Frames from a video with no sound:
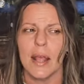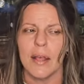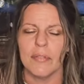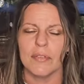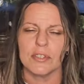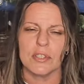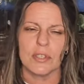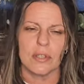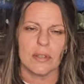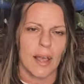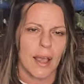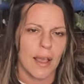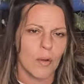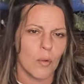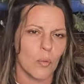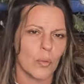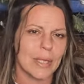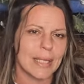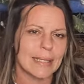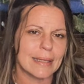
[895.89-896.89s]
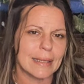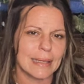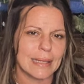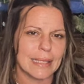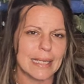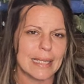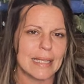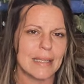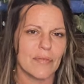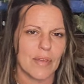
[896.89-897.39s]
There's a lot we
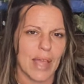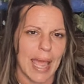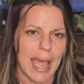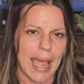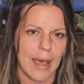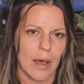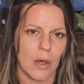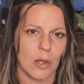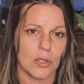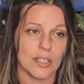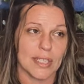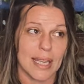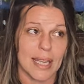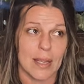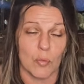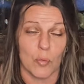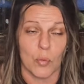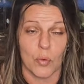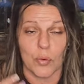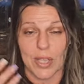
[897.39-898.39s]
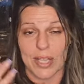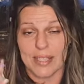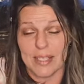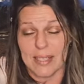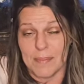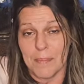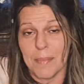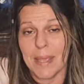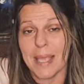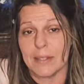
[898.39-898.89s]
leave out, and
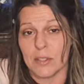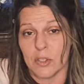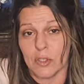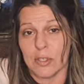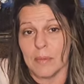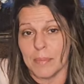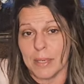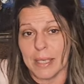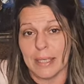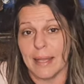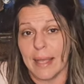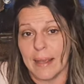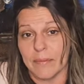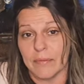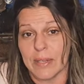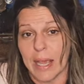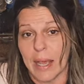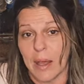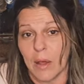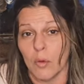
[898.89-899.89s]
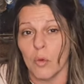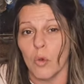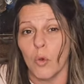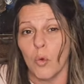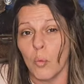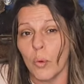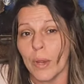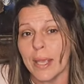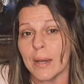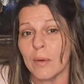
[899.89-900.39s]
it's meant to be left out
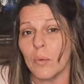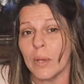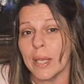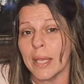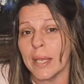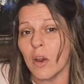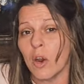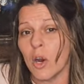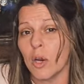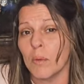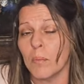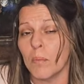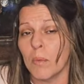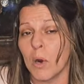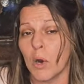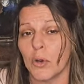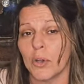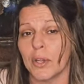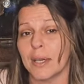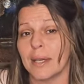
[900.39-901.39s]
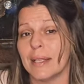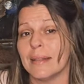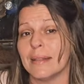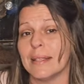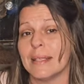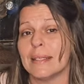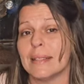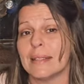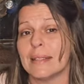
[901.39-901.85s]
when we are marketing these